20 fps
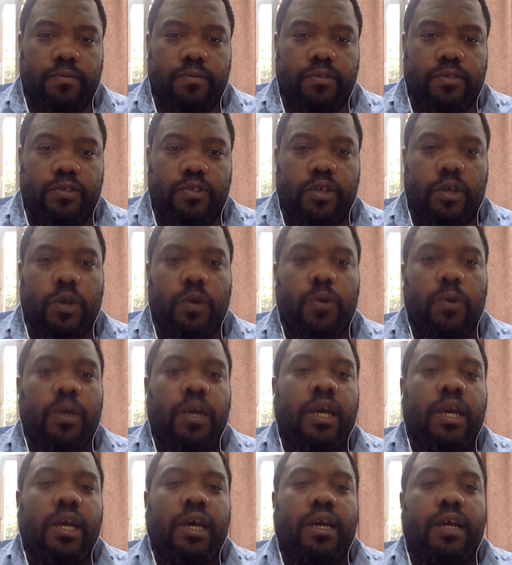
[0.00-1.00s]
So,
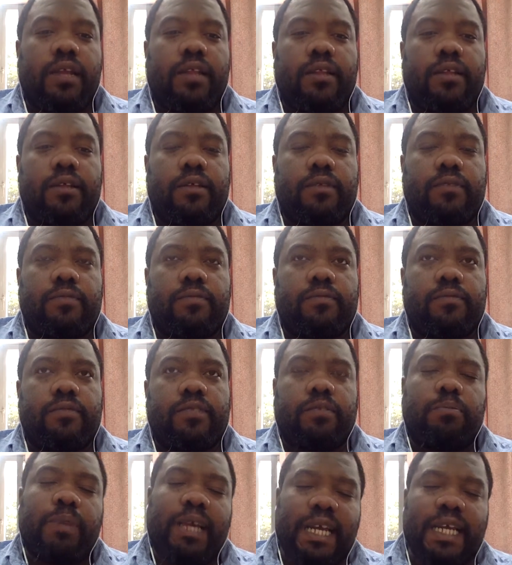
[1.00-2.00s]

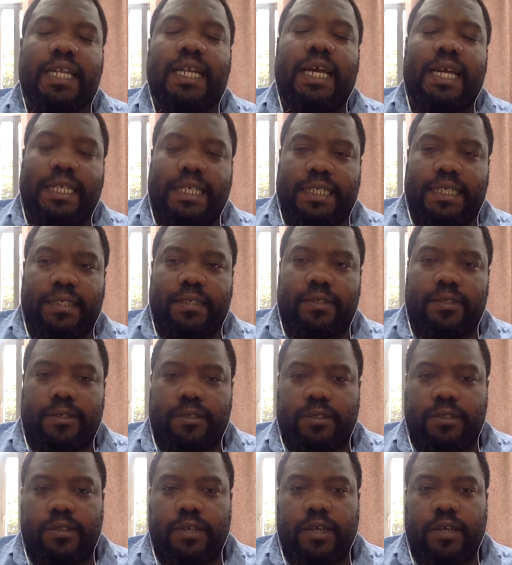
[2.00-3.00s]
the main ideas of
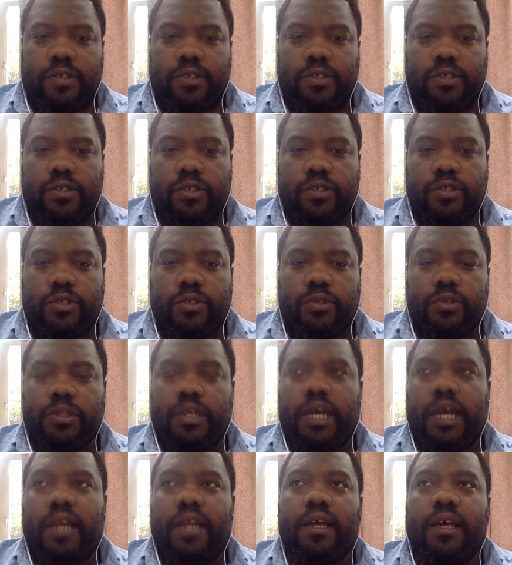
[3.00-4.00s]
this section include
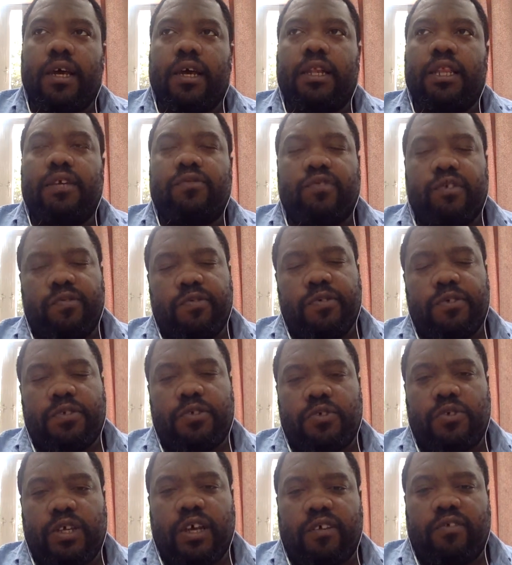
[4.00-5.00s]
that the rivers
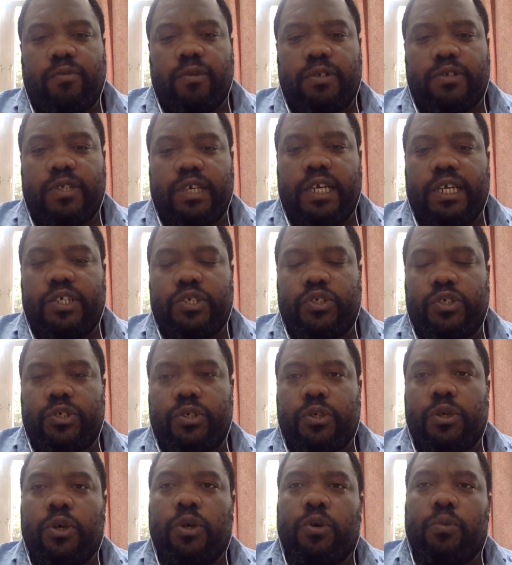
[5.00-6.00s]
of Southwest
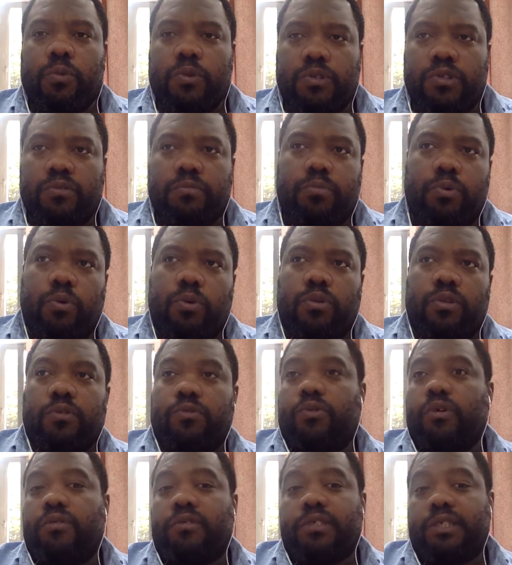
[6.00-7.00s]
Asia would support the
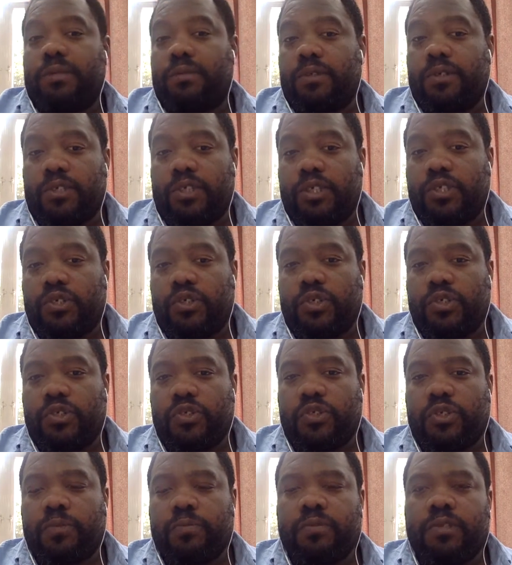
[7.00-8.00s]
growth of
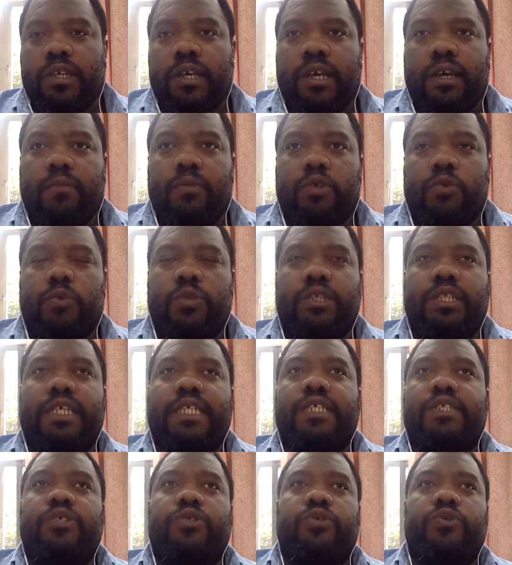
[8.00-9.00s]
civilizations, which would
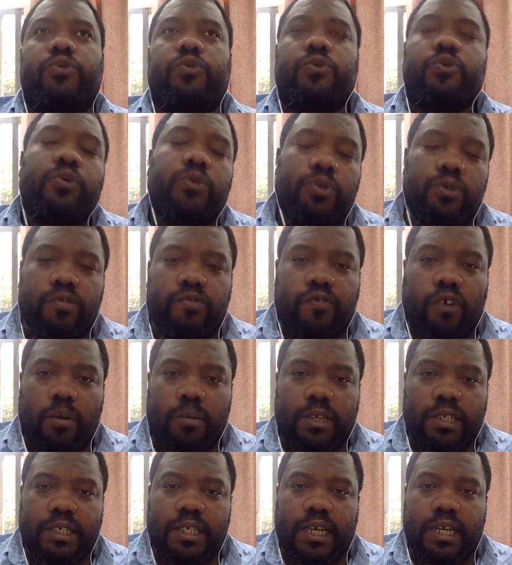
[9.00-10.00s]
lead to new
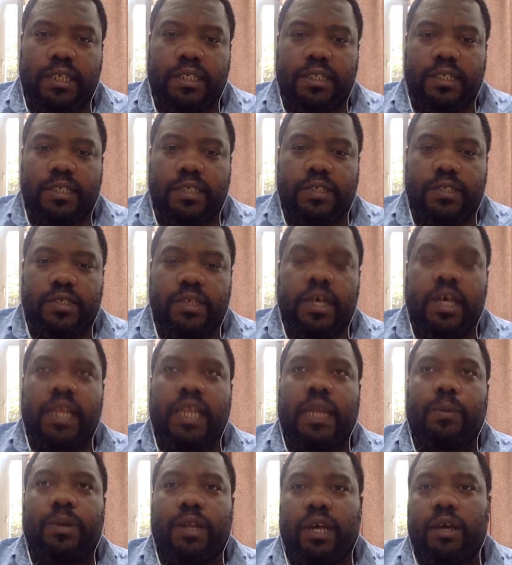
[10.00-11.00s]
farming techniques
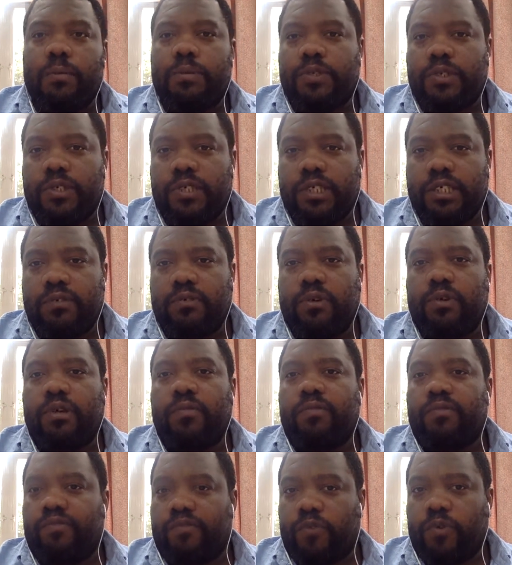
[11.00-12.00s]
that would help cities grow
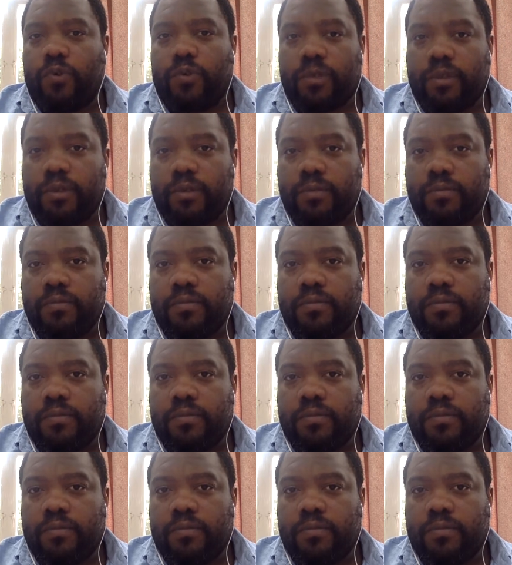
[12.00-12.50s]
even further.